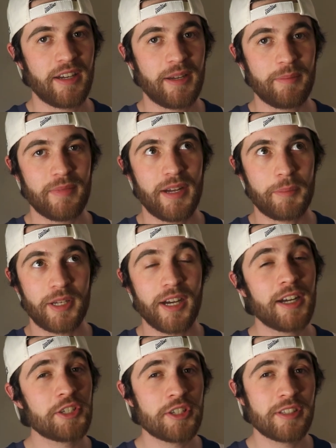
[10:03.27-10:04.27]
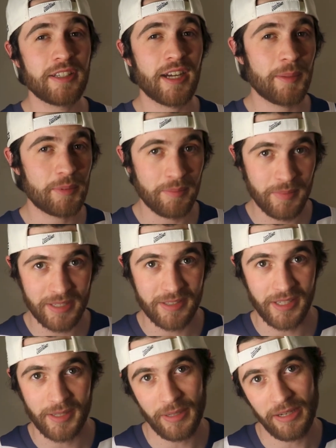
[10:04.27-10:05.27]
I'm cautiously
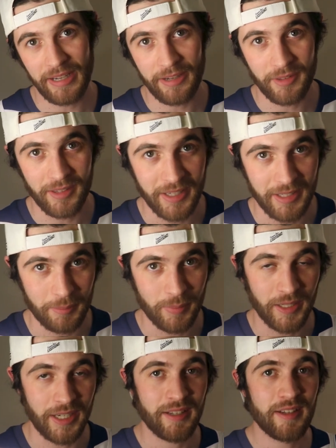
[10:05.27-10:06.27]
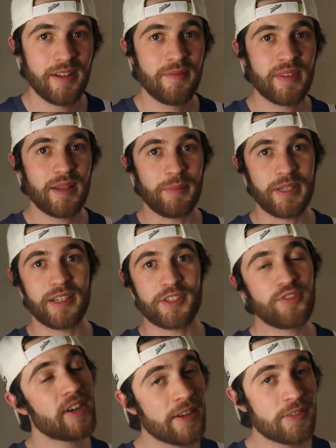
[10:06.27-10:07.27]
optimistic about how the Lightning played, because
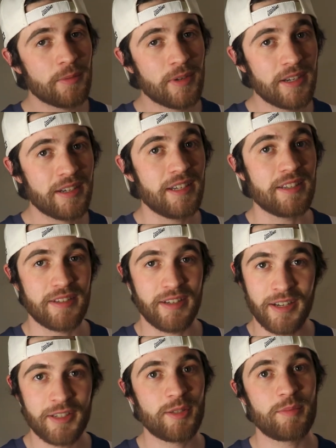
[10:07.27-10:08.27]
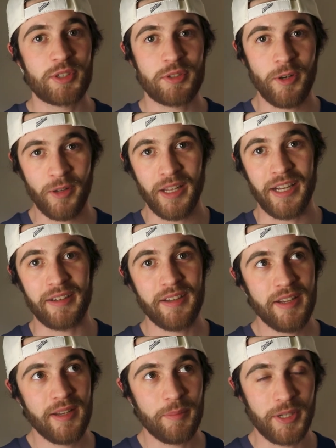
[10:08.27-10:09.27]
5-1 is an awesome scoreline,
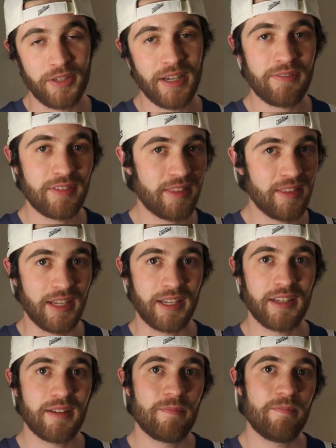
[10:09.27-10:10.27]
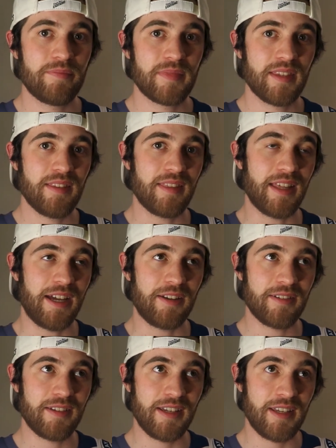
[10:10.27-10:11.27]
but you have to think that
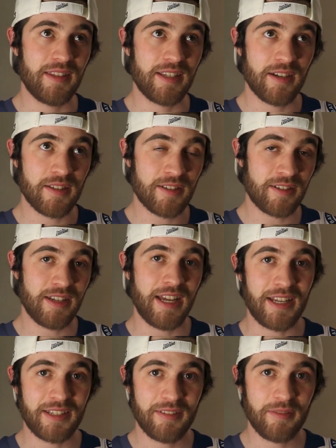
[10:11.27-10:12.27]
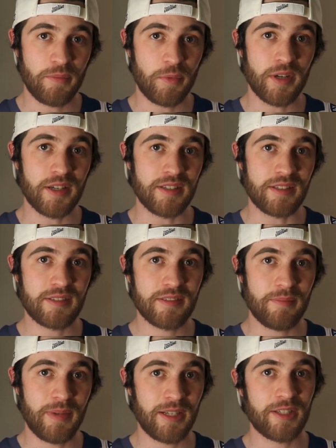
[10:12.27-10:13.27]
in the other net was
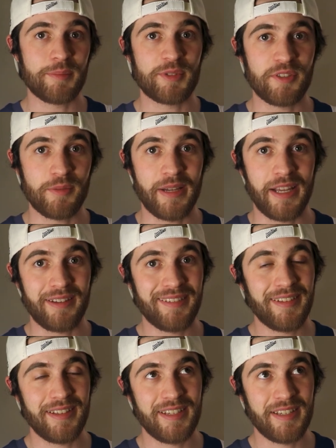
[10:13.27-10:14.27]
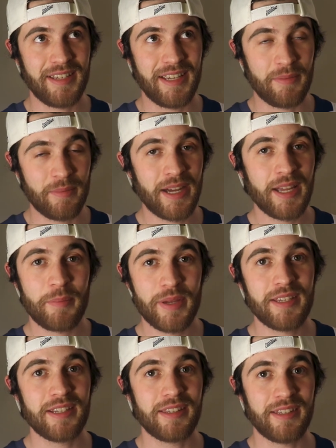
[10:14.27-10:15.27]
Malcolm Subban. In my
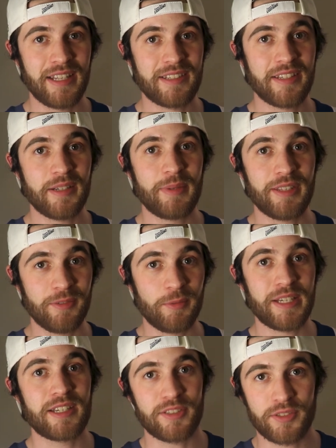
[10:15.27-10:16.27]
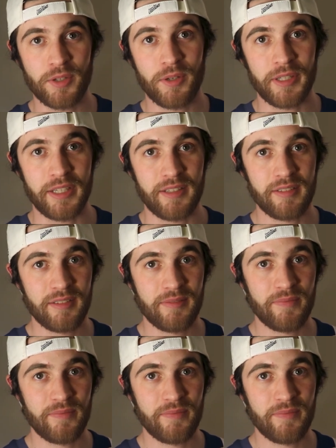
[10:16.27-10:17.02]
opinion, that's going to be the weakest goalie